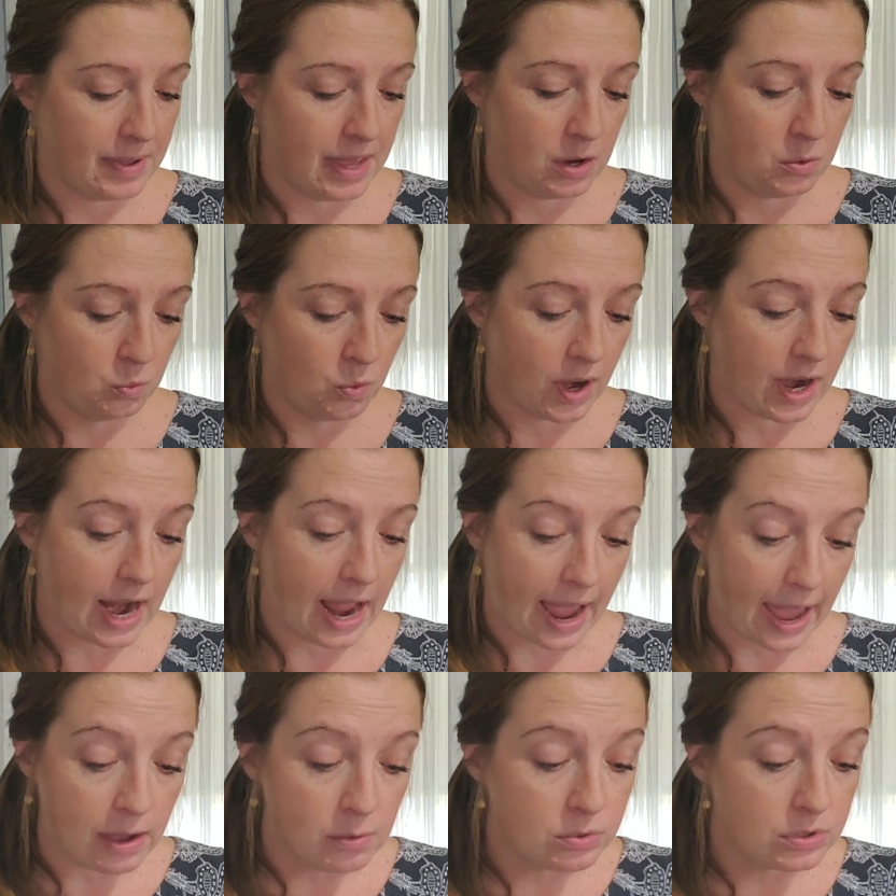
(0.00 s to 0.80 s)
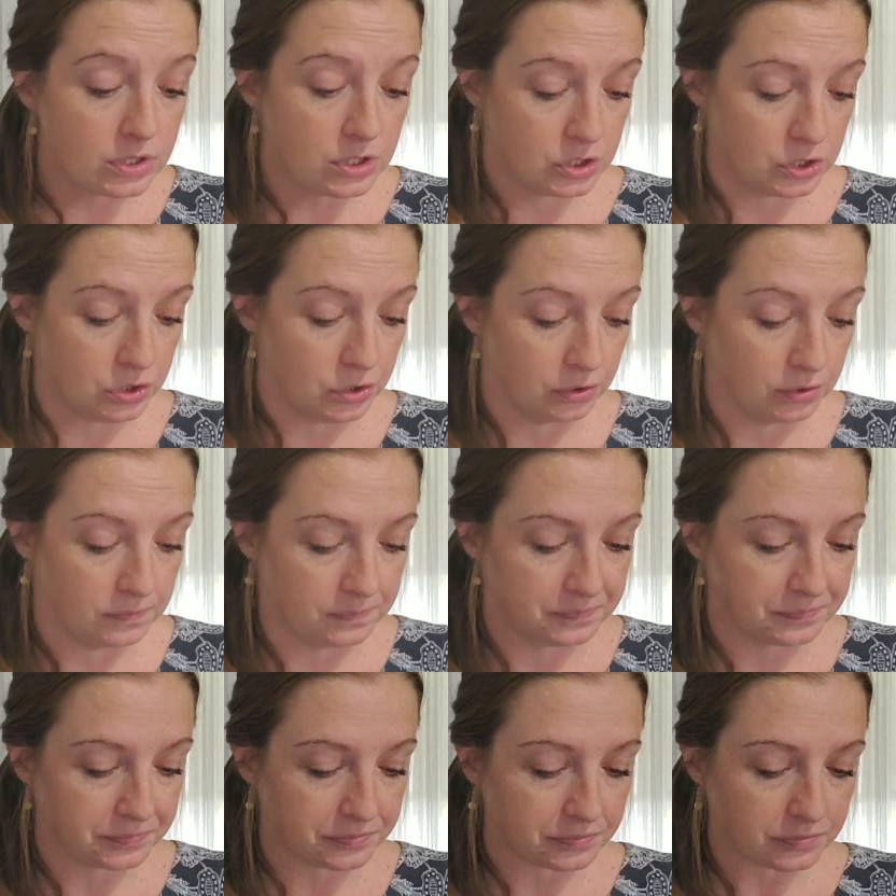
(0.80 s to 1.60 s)
And what I will
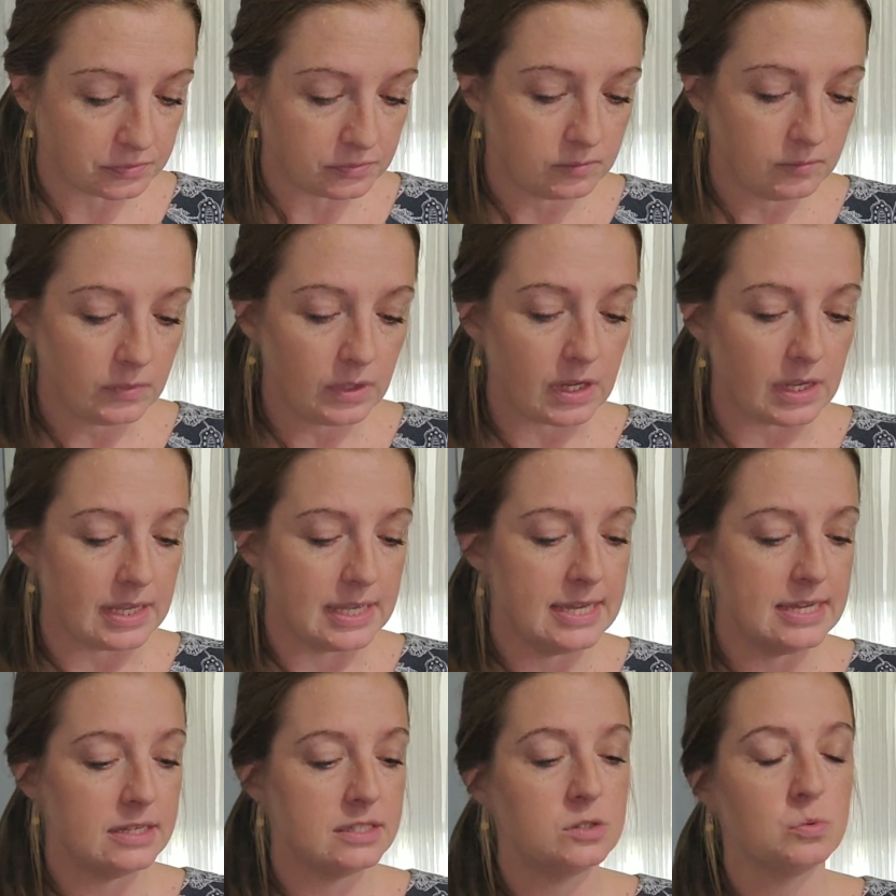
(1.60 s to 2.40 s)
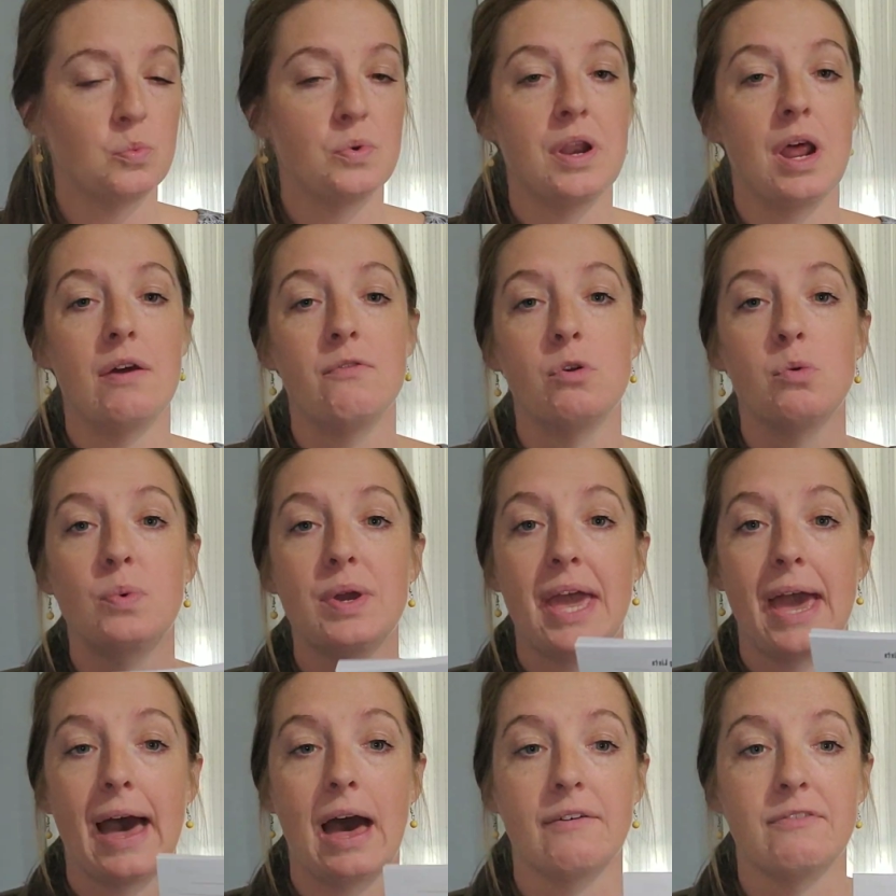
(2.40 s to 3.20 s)
do is whenever
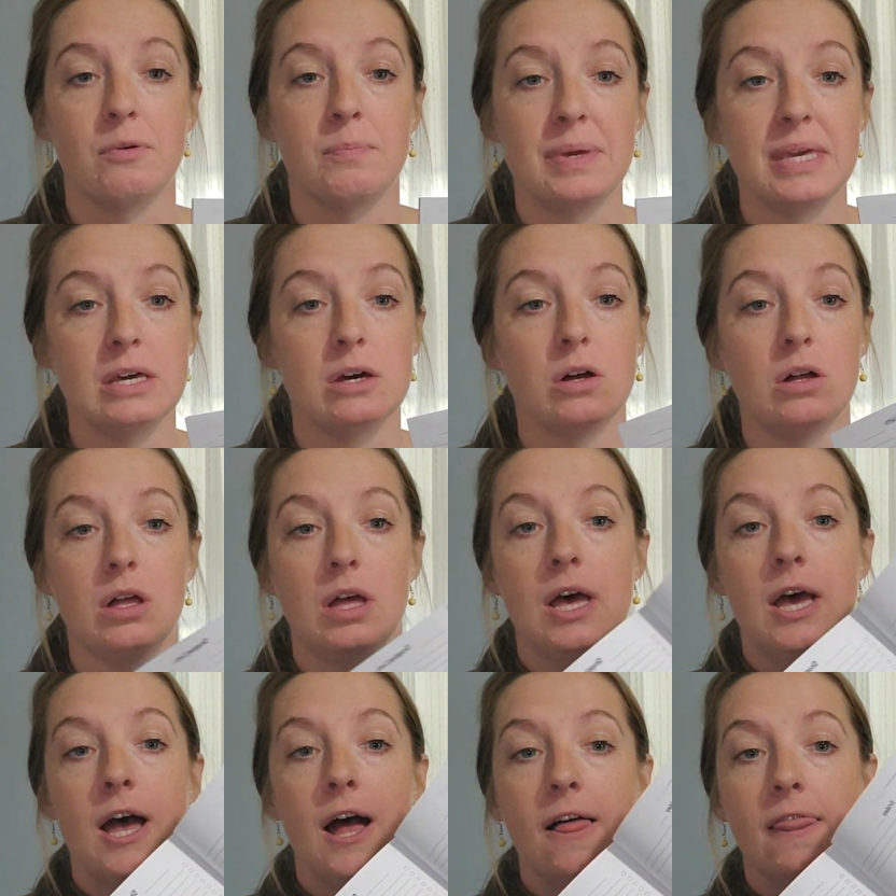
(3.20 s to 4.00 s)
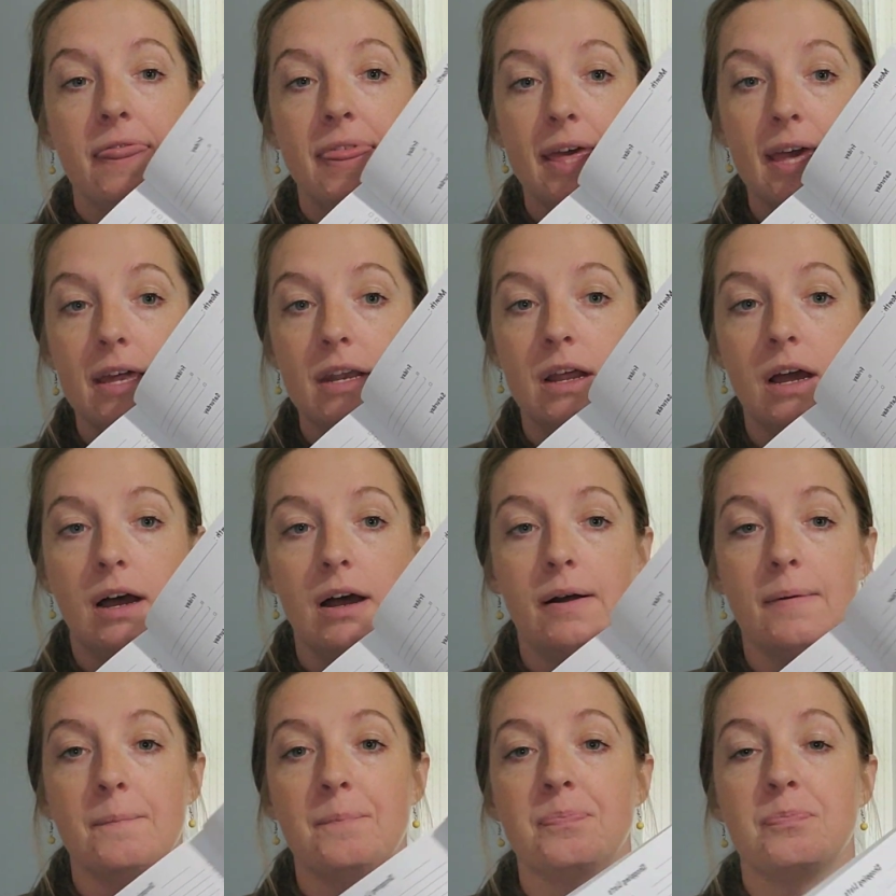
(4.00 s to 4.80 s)
we have a meal that
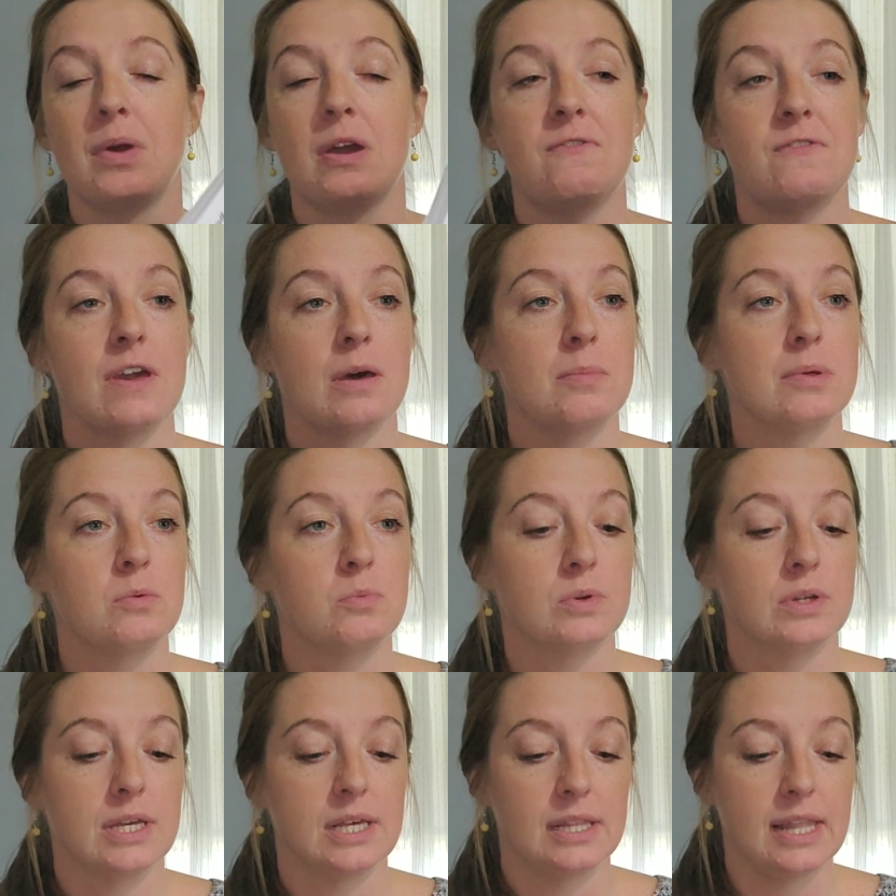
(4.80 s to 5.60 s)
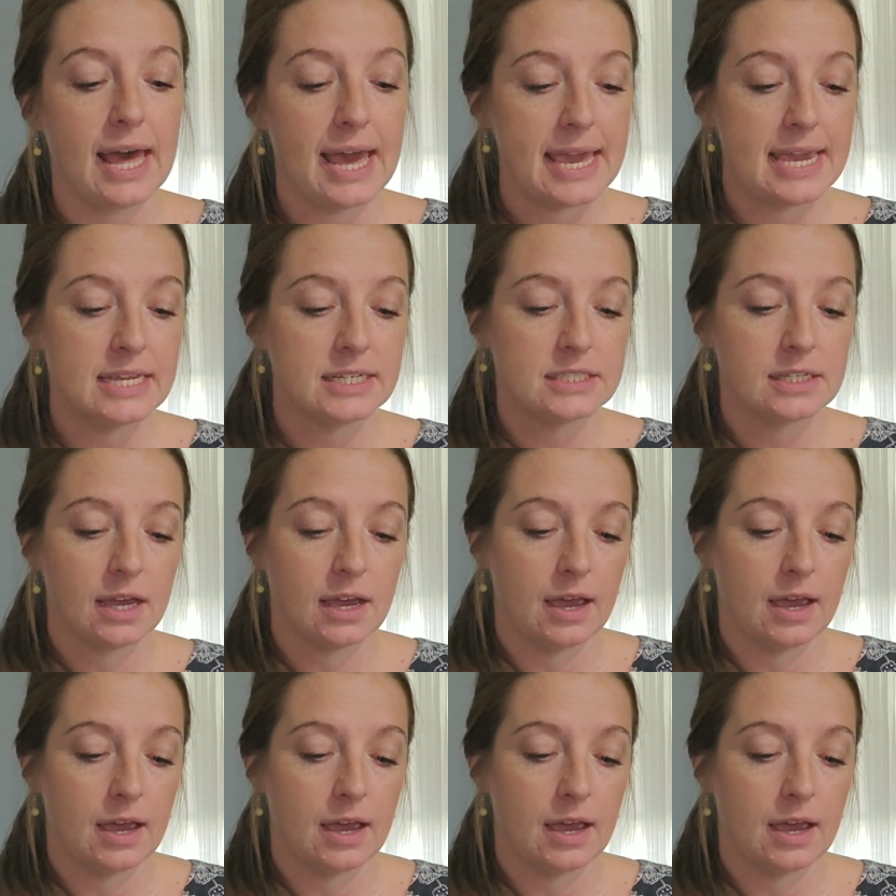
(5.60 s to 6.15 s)
my family really liked,